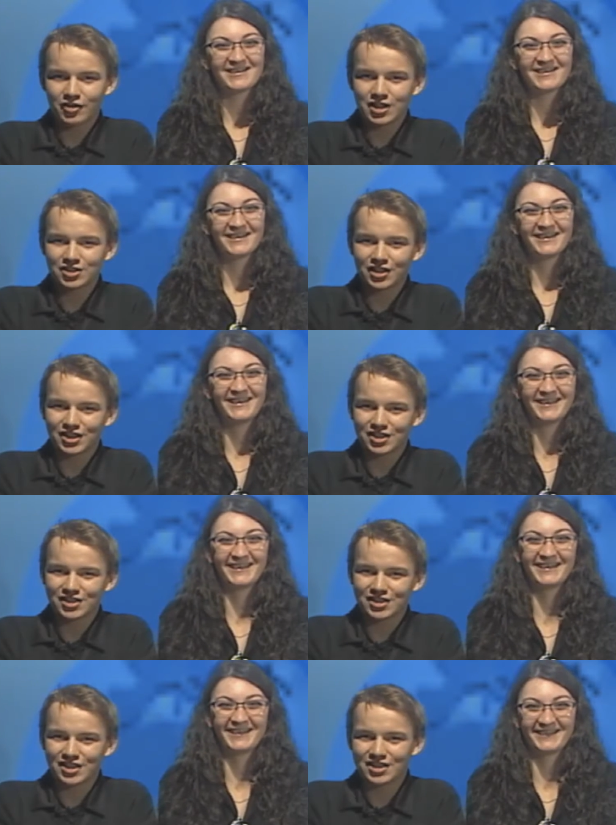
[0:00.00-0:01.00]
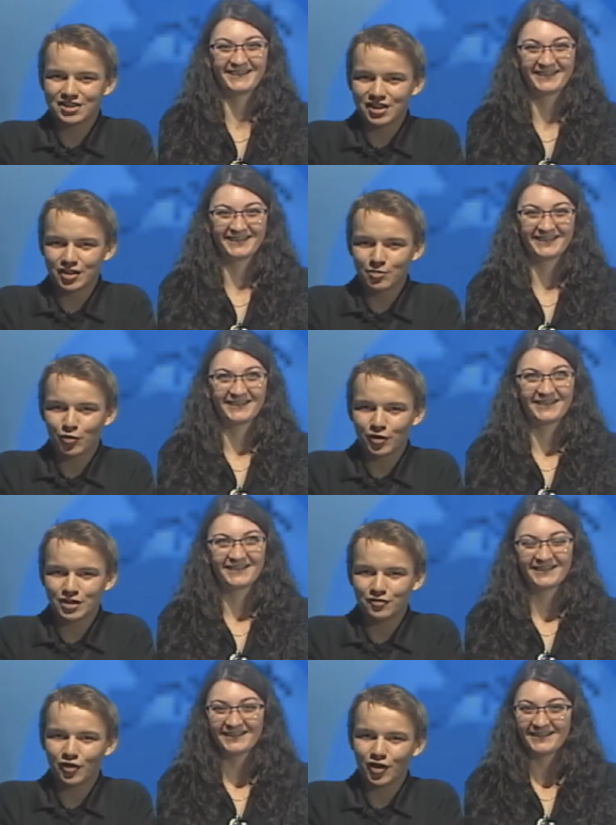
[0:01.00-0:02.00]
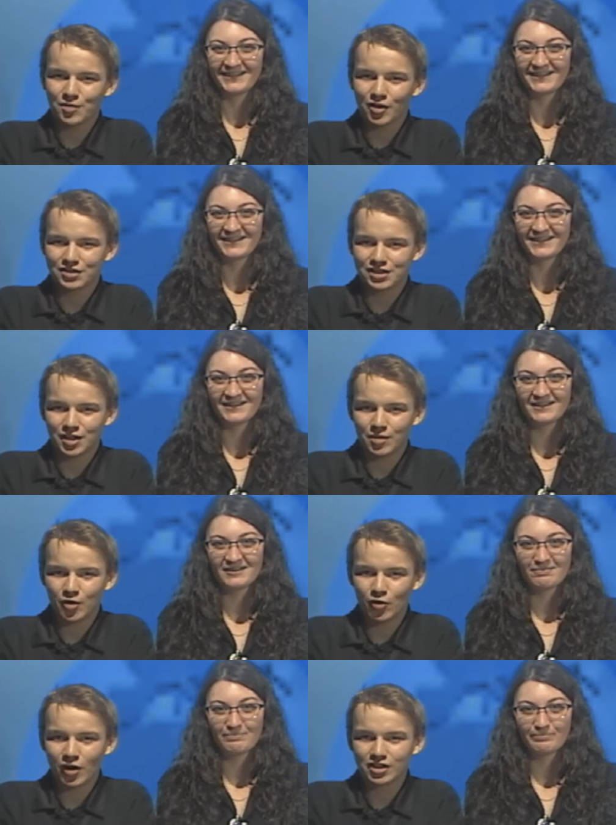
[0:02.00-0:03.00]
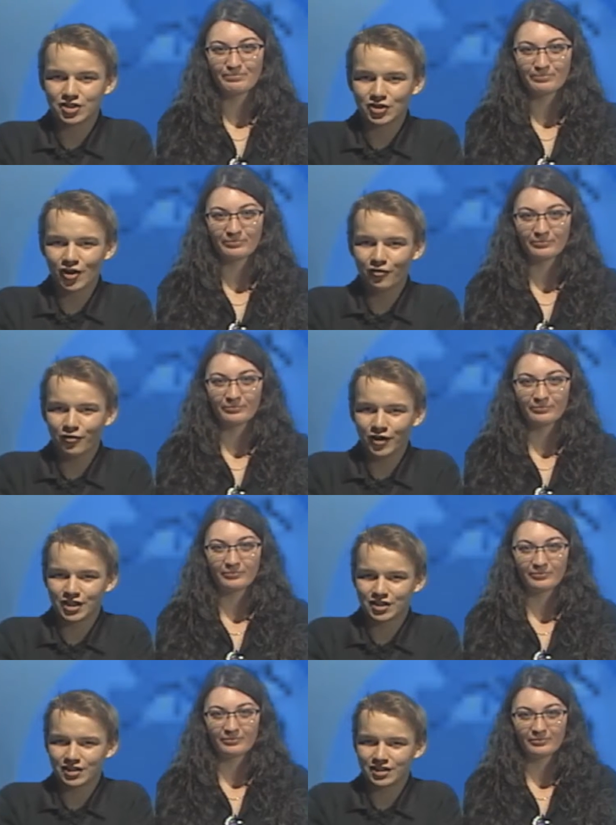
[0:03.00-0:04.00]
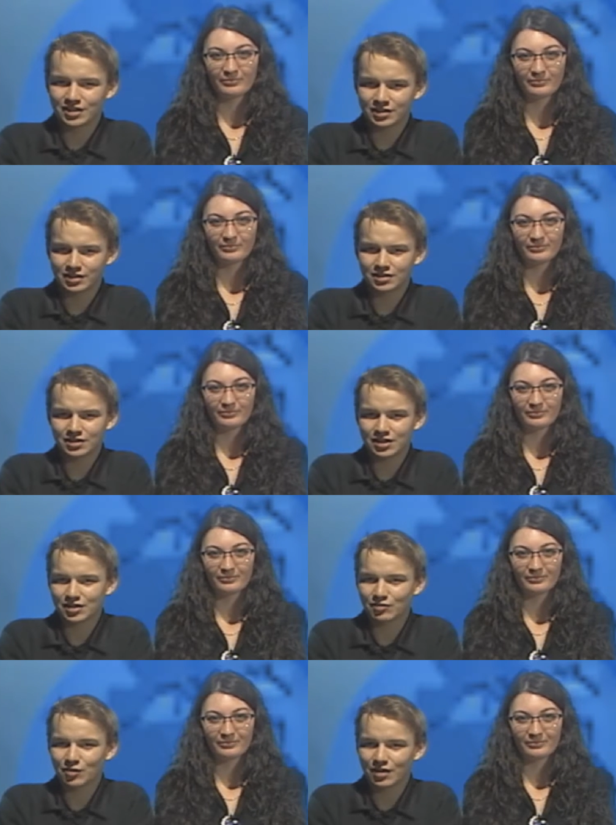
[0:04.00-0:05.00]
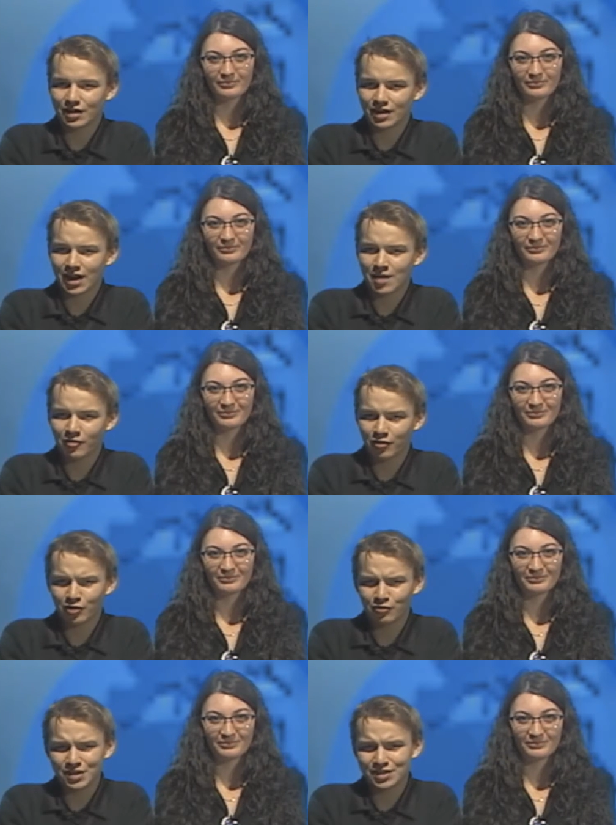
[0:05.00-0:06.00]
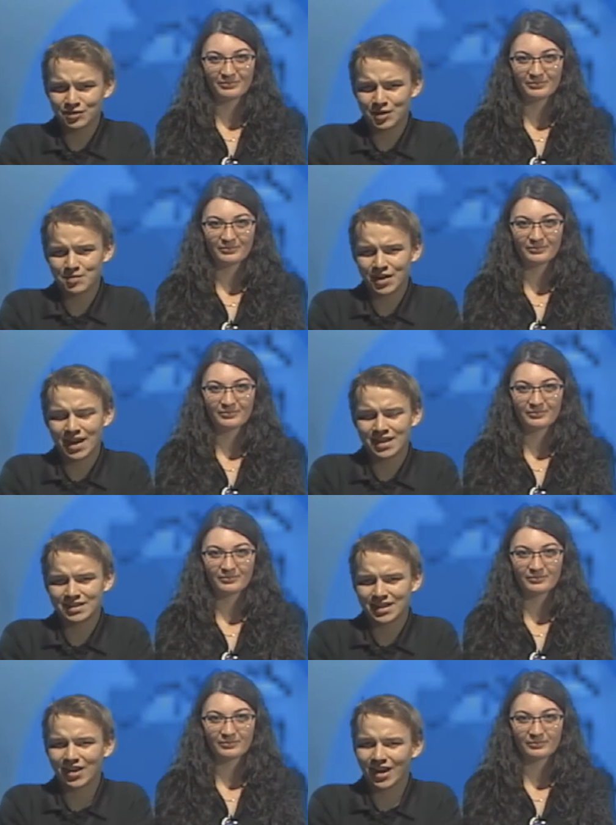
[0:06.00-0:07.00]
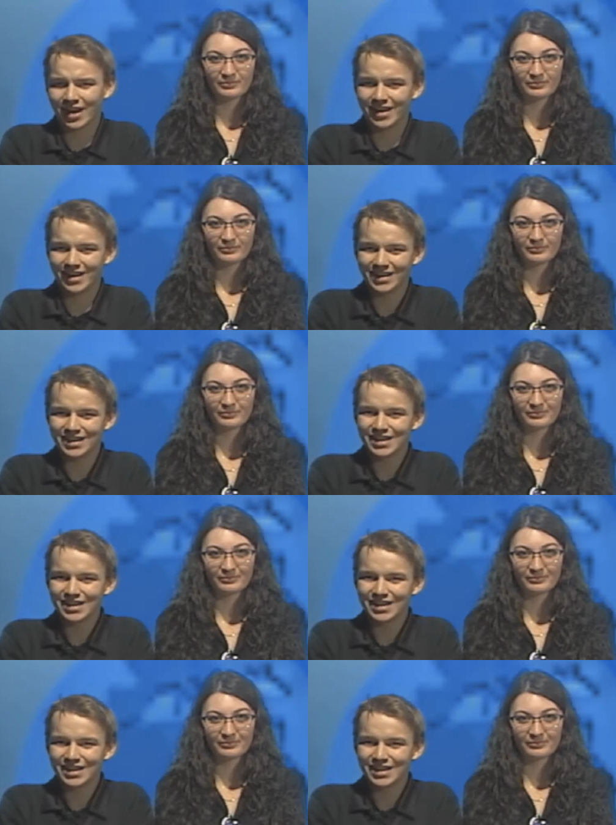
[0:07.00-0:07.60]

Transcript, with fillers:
Speaker 1: Congratulations to the senior boys volleyball team, who had a strong finish this season with a game of three sweep against Delhi.